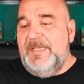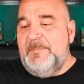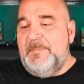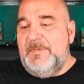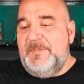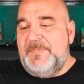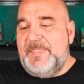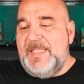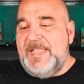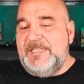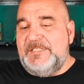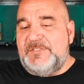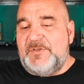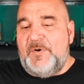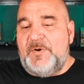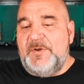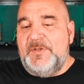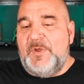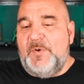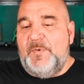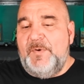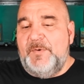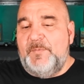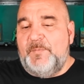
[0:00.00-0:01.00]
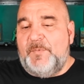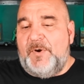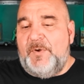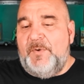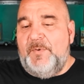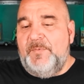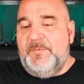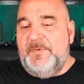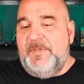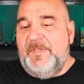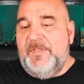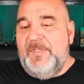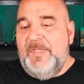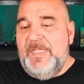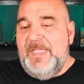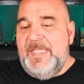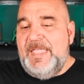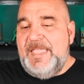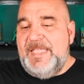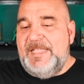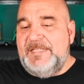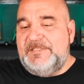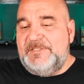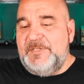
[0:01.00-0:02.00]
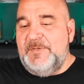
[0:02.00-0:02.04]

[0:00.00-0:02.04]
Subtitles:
But things started going wrong as